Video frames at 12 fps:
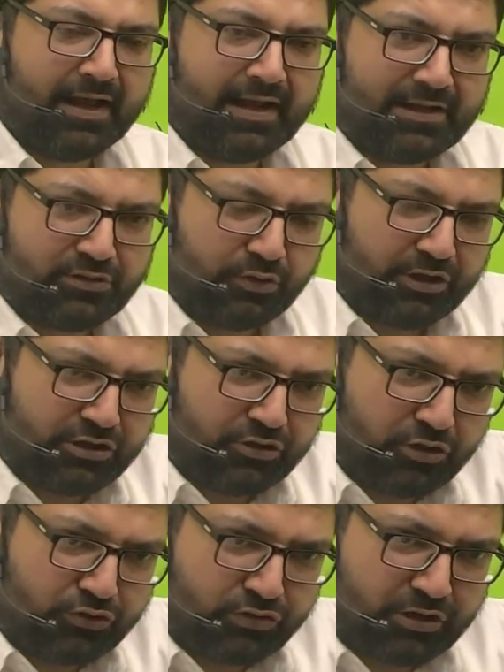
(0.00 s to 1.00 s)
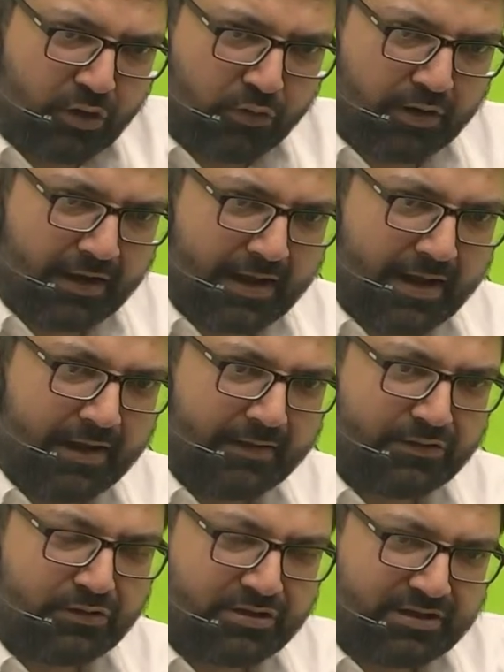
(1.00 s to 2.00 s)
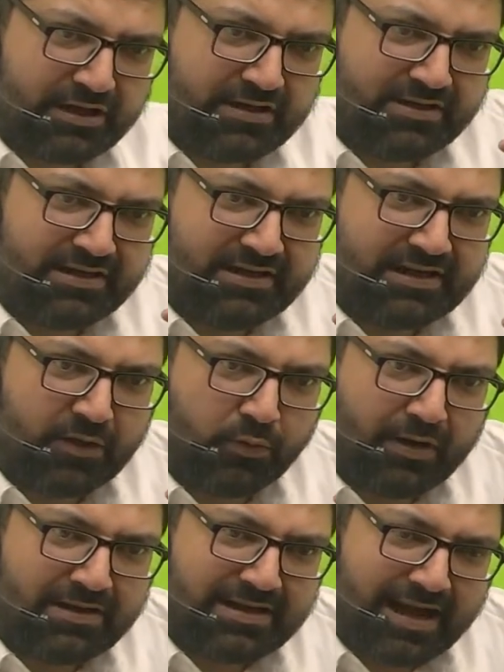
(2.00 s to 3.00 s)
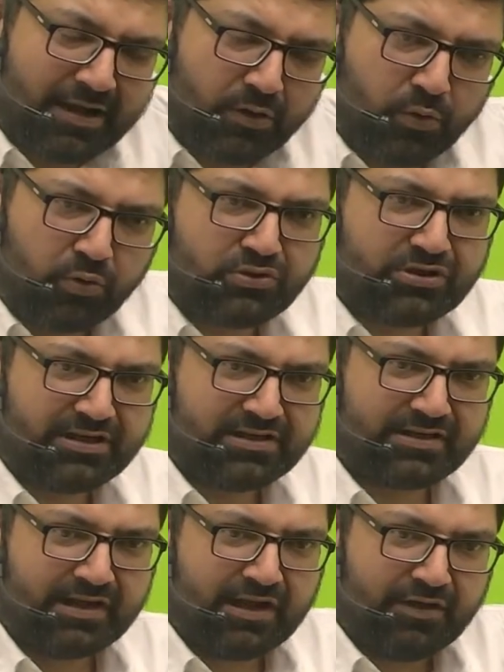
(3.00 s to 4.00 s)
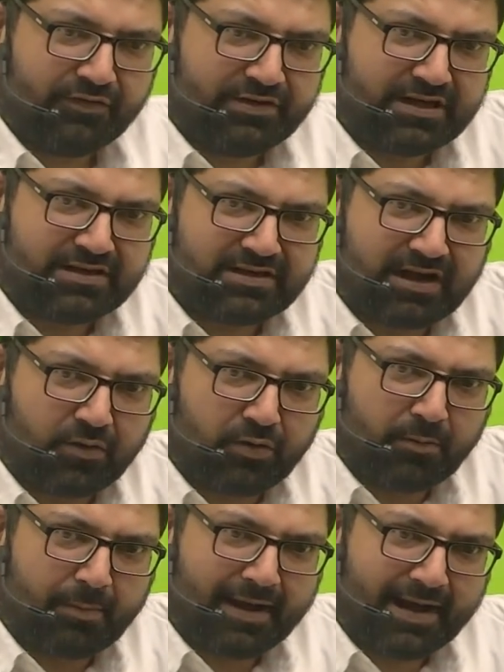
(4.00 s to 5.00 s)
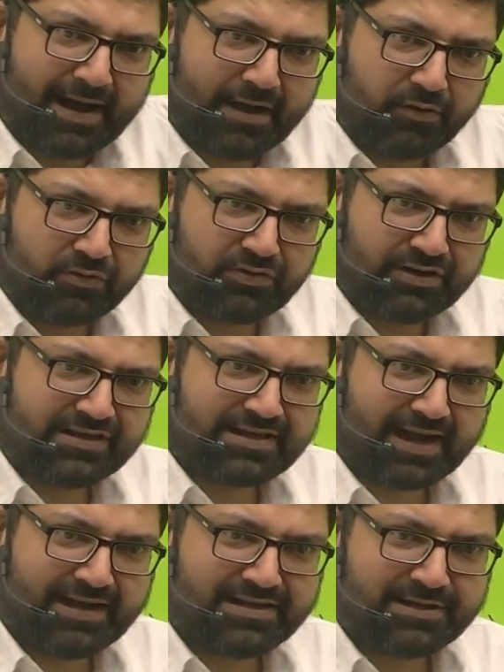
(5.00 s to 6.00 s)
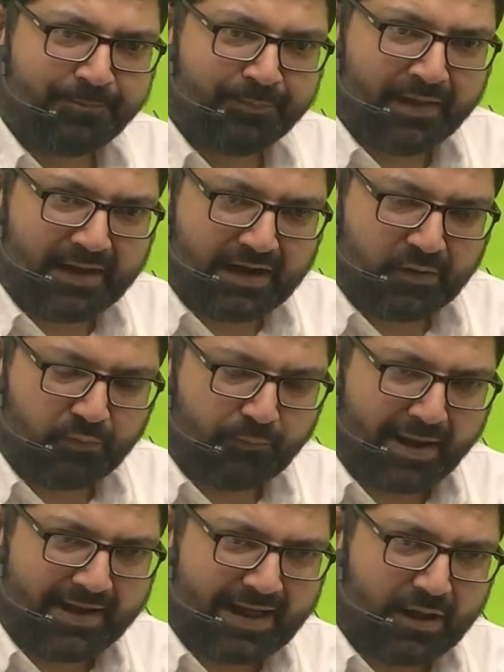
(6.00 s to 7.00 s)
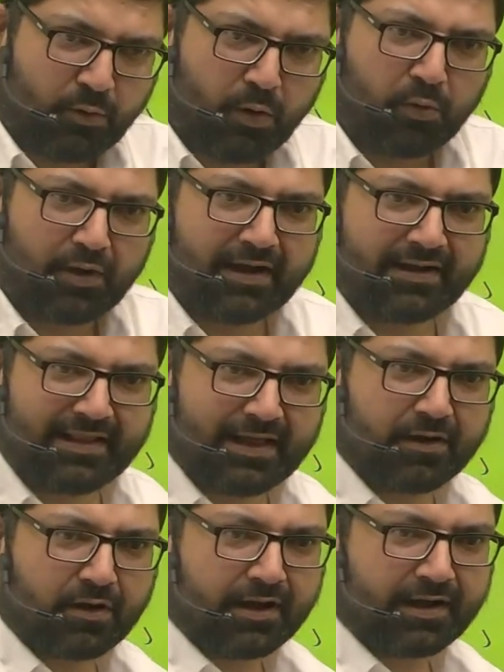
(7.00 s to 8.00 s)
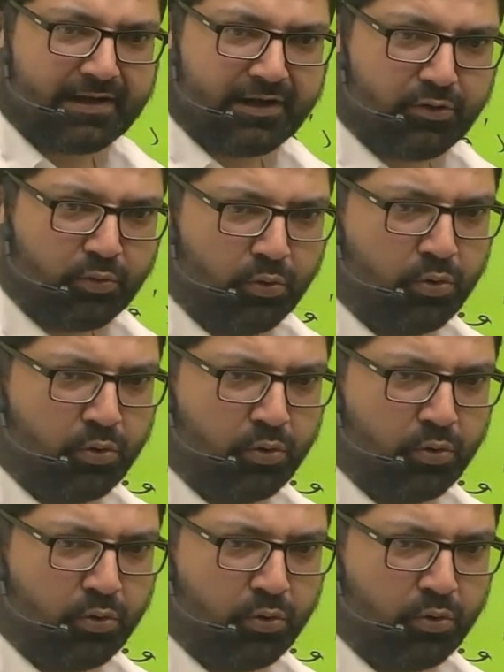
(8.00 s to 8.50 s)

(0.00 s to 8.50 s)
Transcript: So it is also surrounded. So such seas are known as enclosed seas, which are surrounded by land on three sides, and by narrow outlet they are connected to